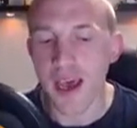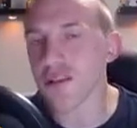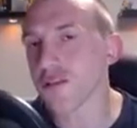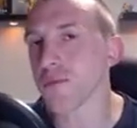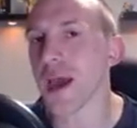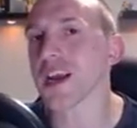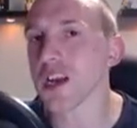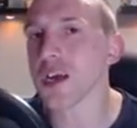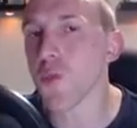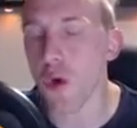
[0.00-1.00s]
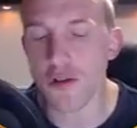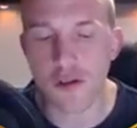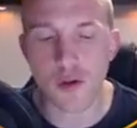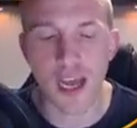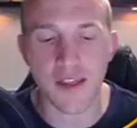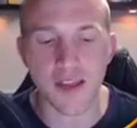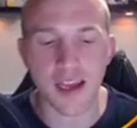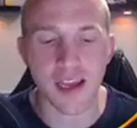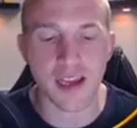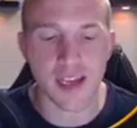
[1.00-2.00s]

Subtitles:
especially once you get the Giga